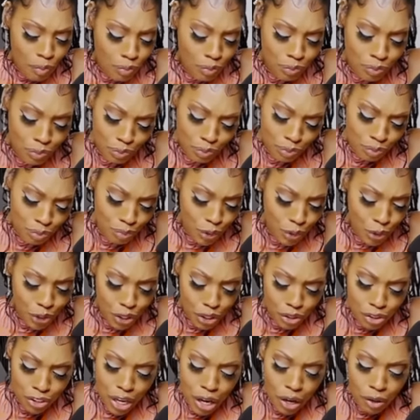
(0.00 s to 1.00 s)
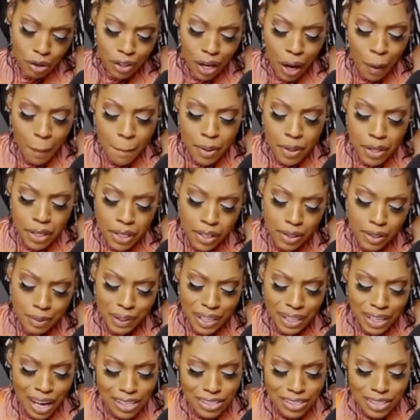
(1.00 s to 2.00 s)
Mm-mm, girl, shout out. But um,
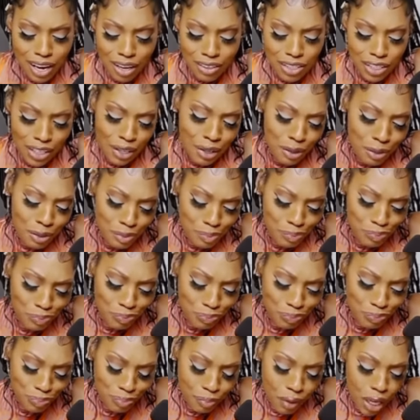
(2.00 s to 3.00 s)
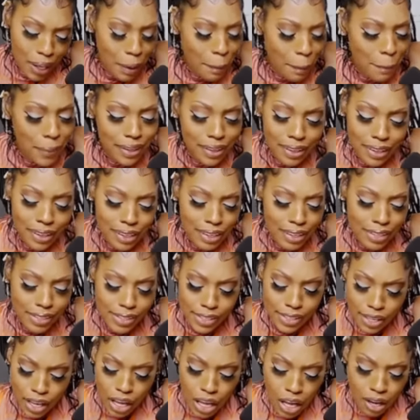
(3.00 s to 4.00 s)
can I talk to you? Because
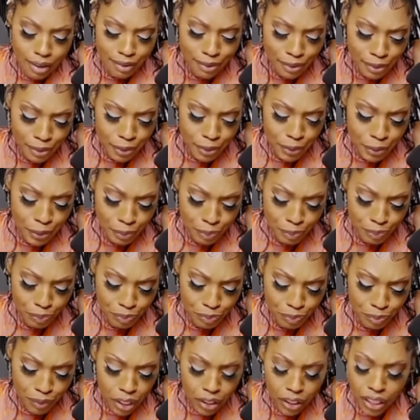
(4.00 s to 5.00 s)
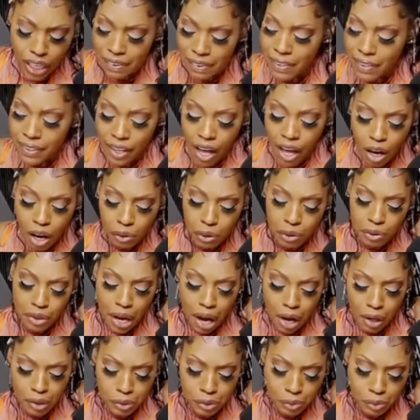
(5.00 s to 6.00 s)
um, even though, you
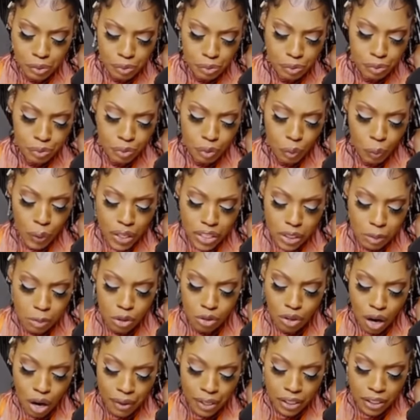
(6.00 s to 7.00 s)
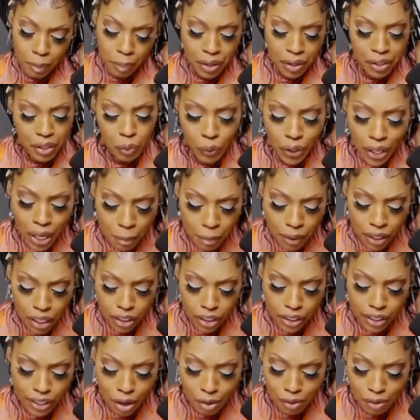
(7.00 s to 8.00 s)
know, we some strong independent women
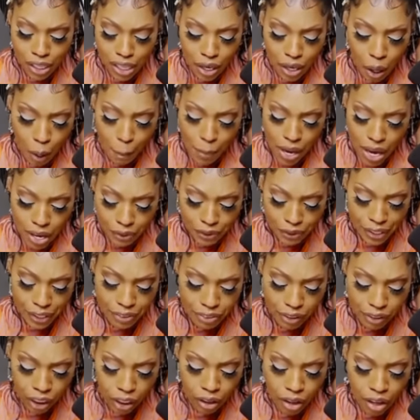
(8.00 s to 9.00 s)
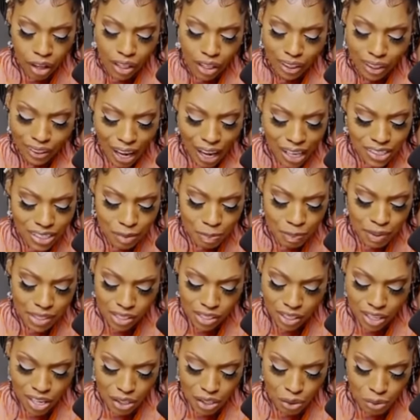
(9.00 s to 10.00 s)
that don't need no men or nothing, like I just been
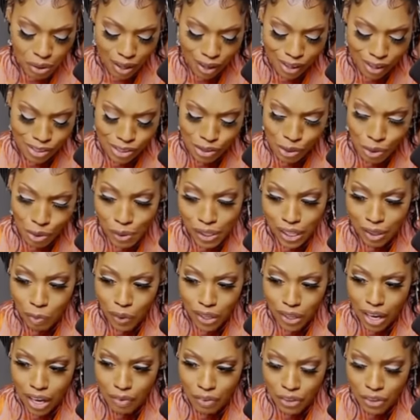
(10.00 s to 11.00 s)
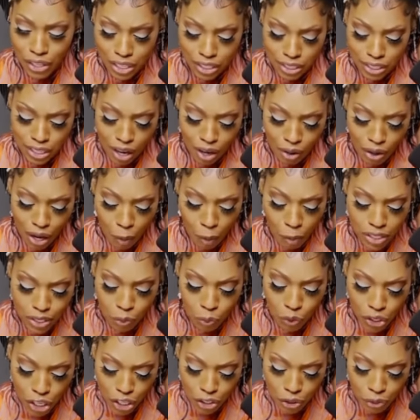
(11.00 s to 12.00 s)
seeing you get into it and whatever. And so I was
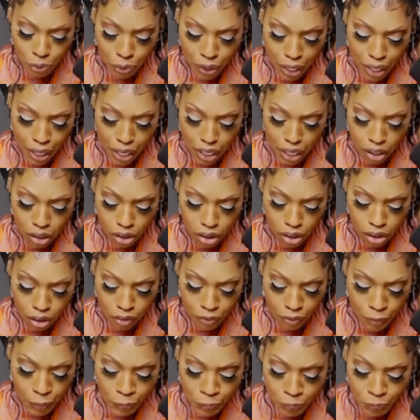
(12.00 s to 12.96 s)
wondering if